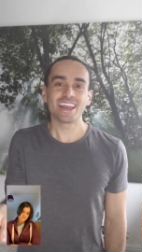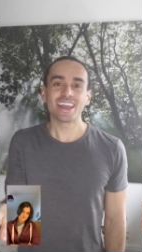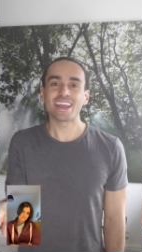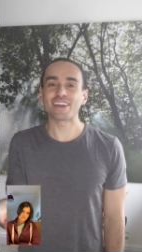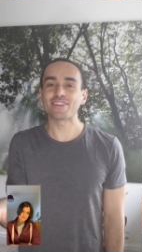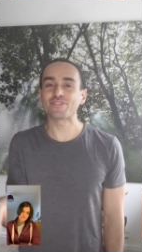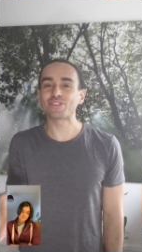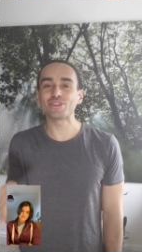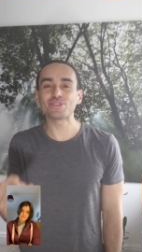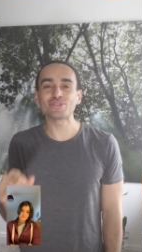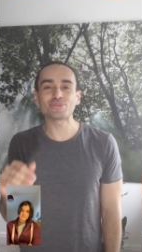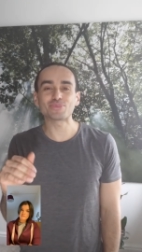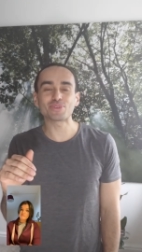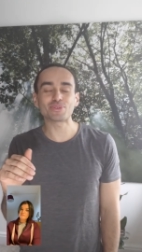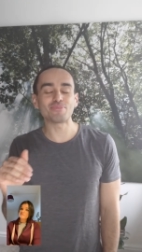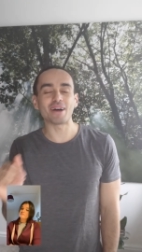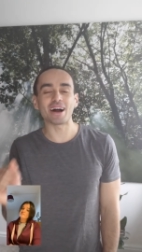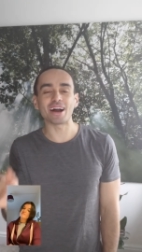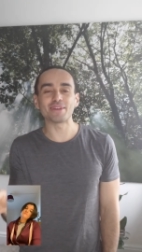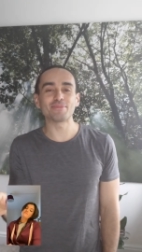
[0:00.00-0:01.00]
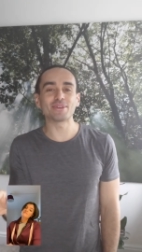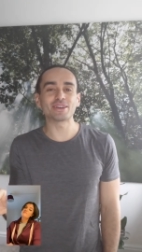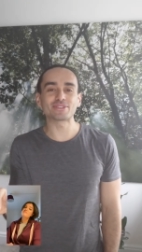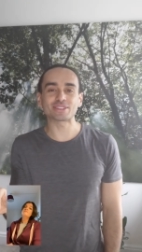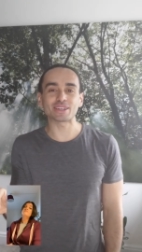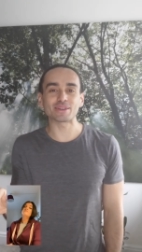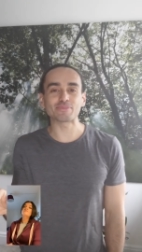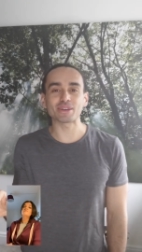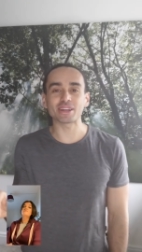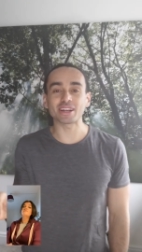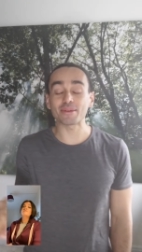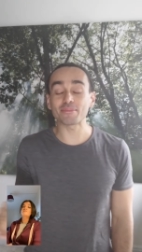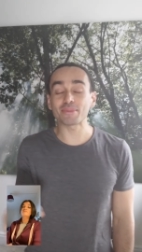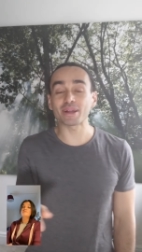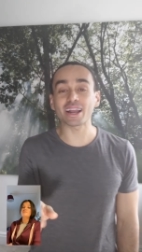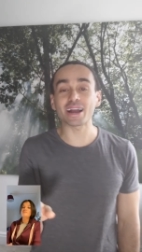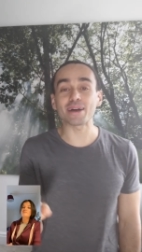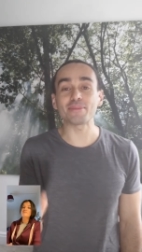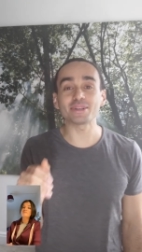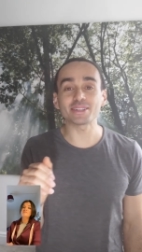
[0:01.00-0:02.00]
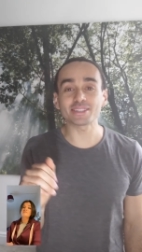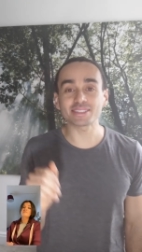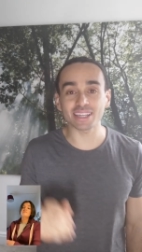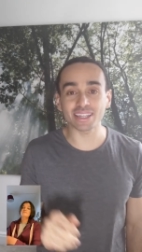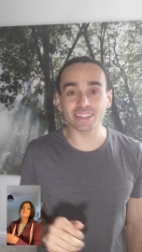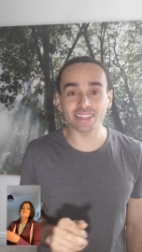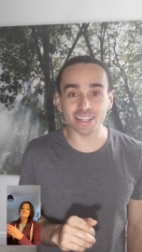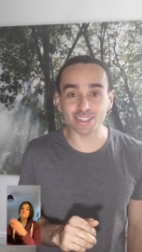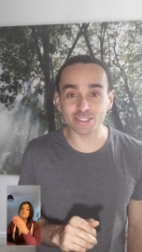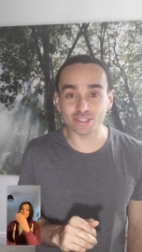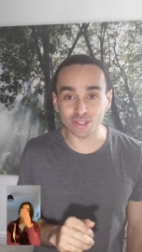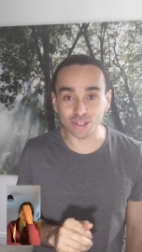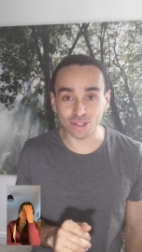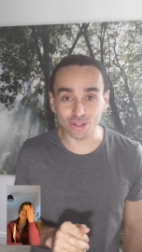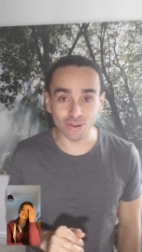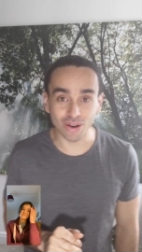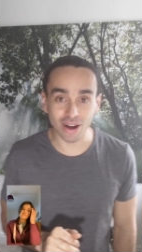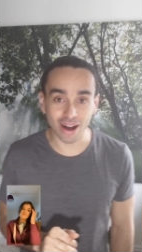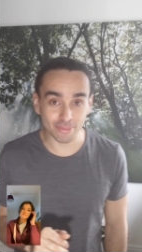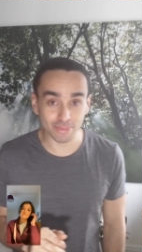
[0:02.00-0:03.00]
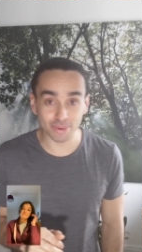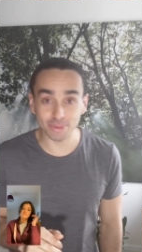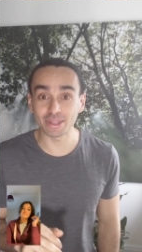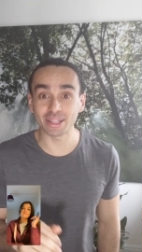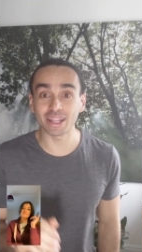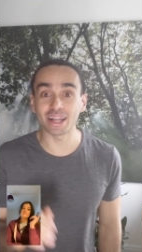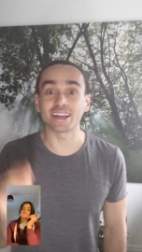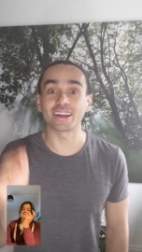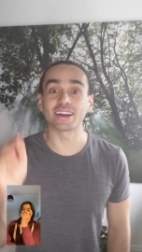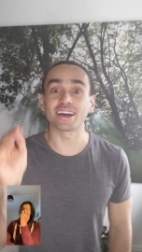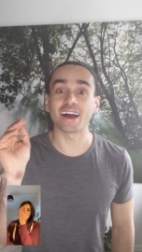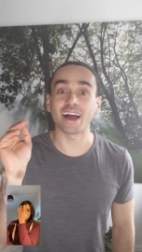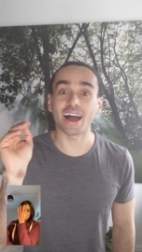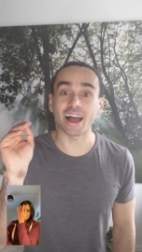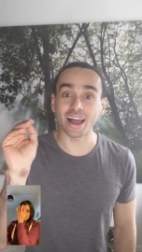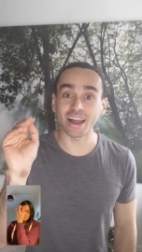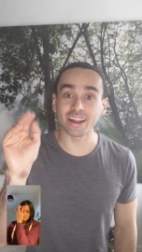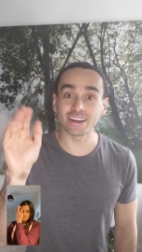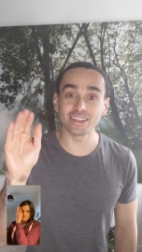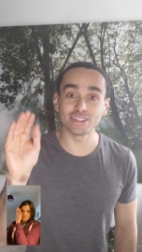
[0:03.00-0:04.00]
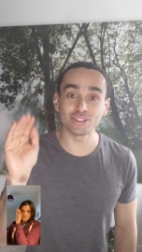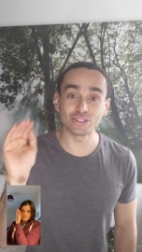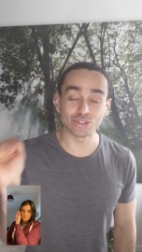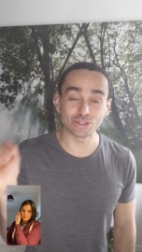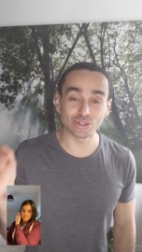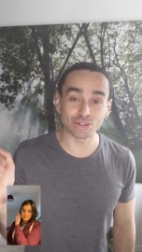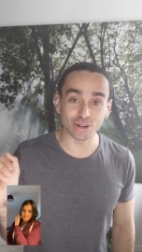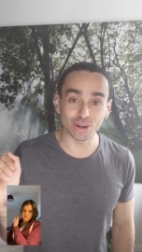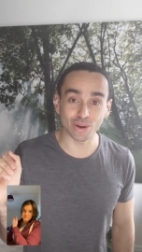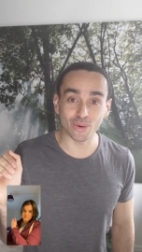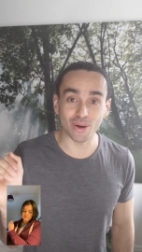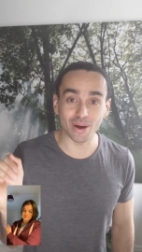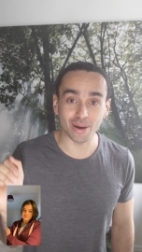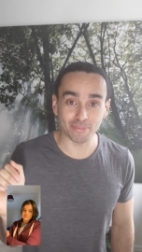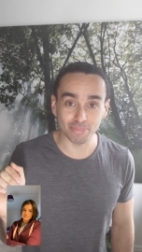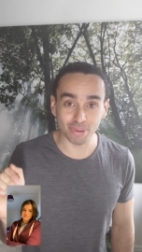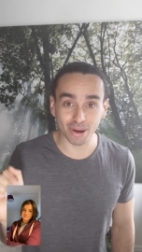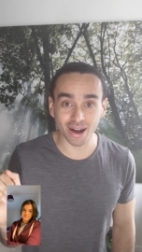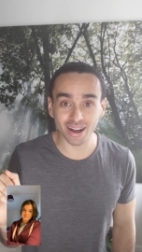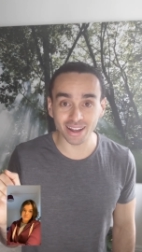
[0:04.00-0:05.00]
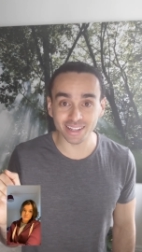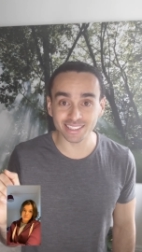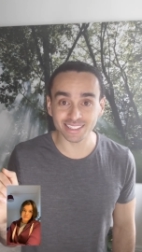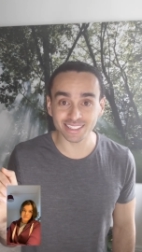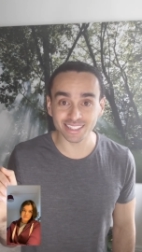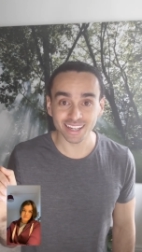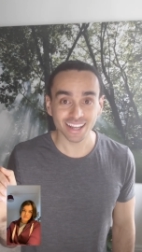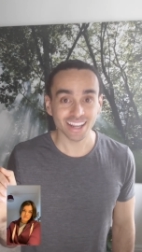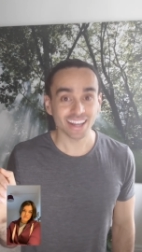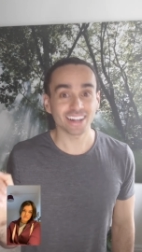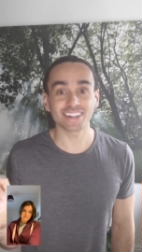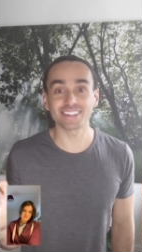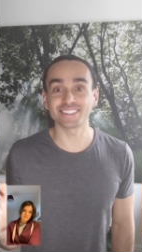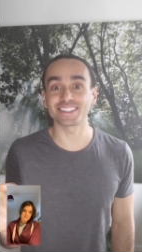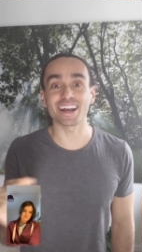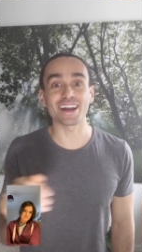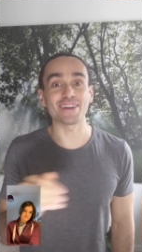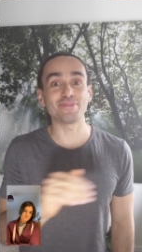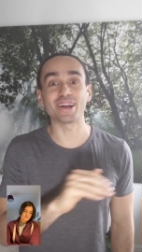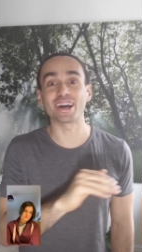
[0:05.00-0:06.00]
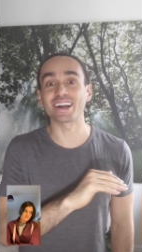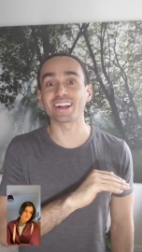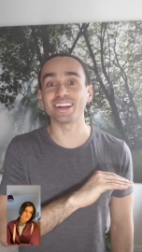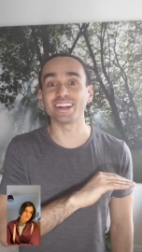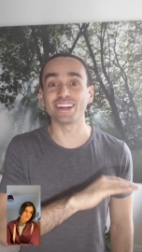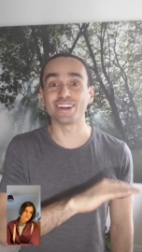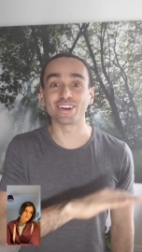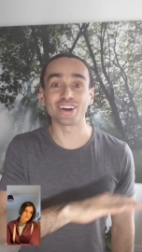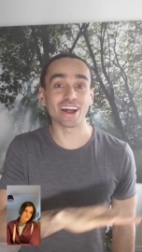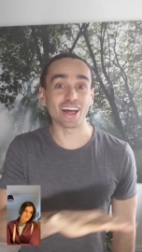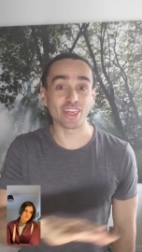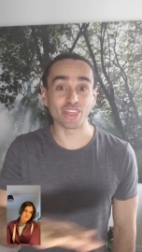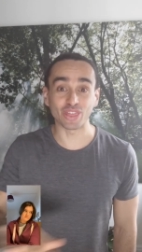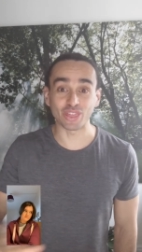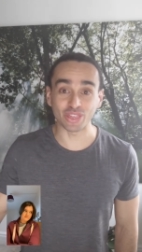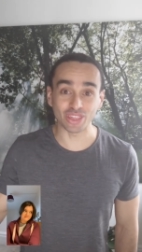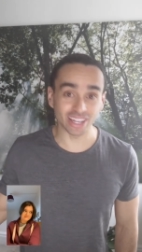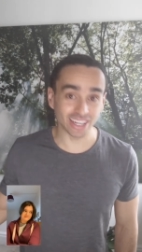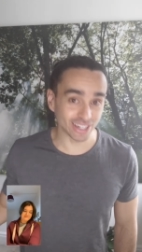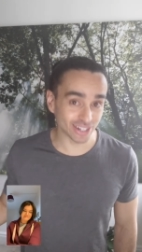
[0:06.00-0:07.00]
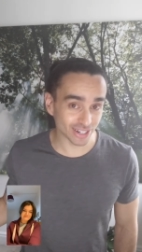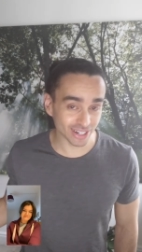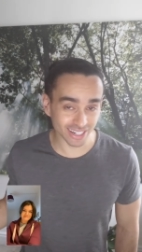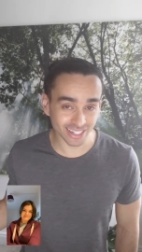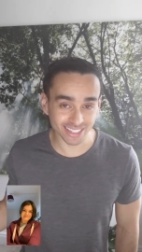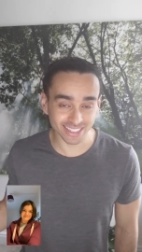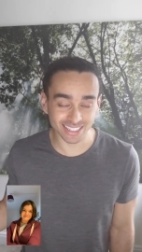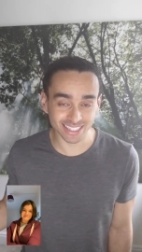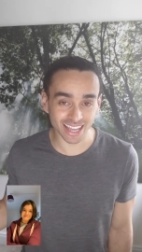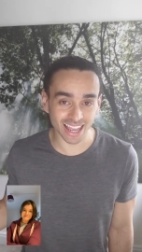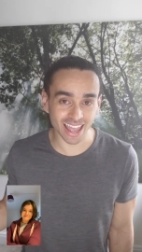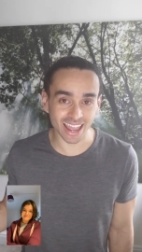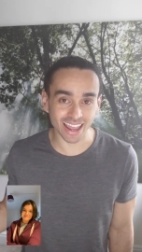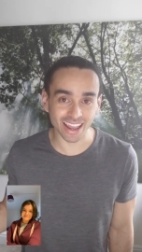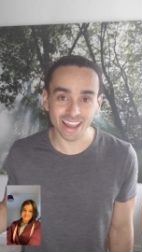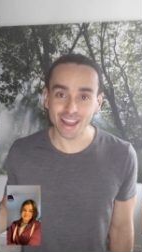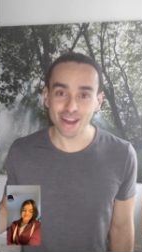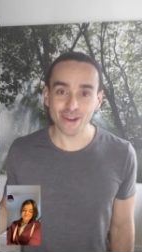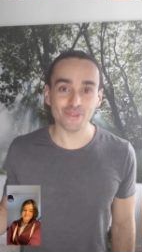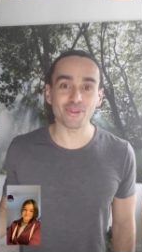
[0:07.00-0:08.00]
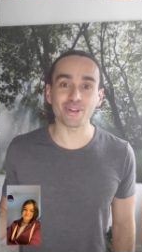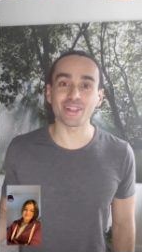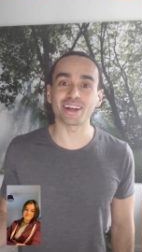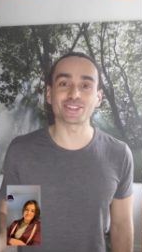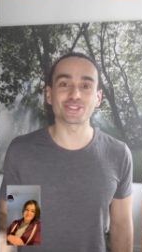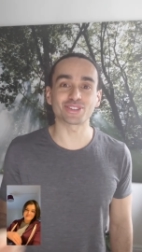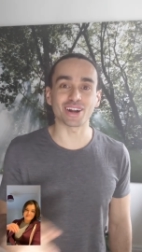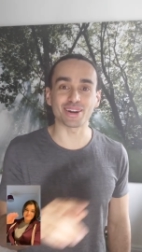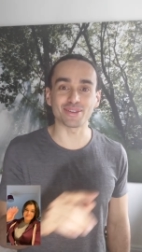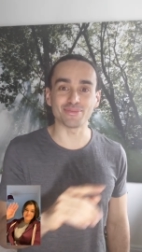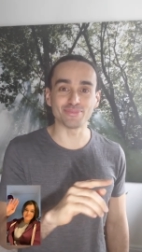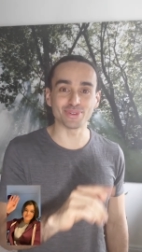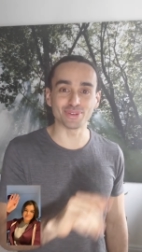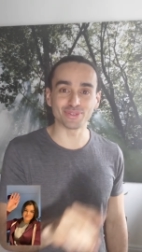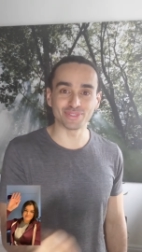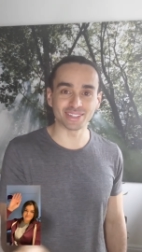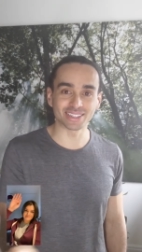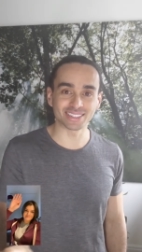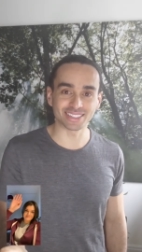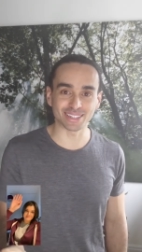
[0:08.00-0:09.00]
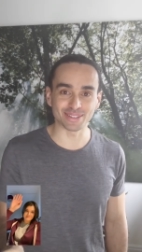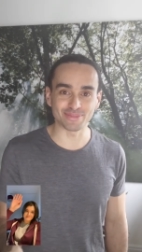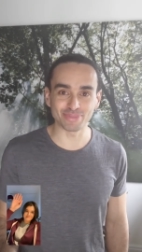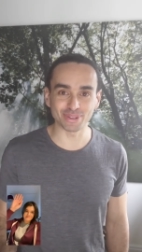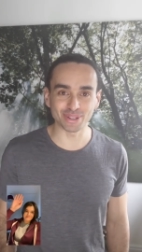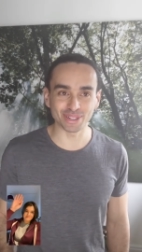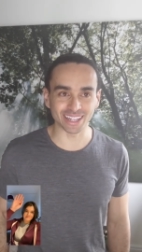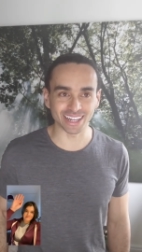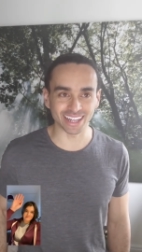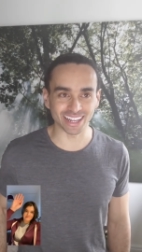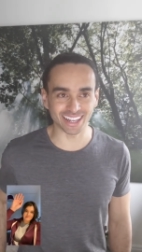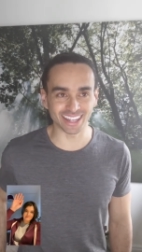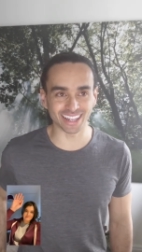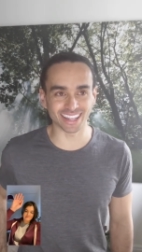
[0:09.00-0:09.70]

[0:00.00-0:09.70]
If you remind me of something and I'm like, I'm gonna send that to you, I'm gonna be like, I need you to go on pause, because I'm not gonna hear a thing you're gonna say while I try to move this simple link.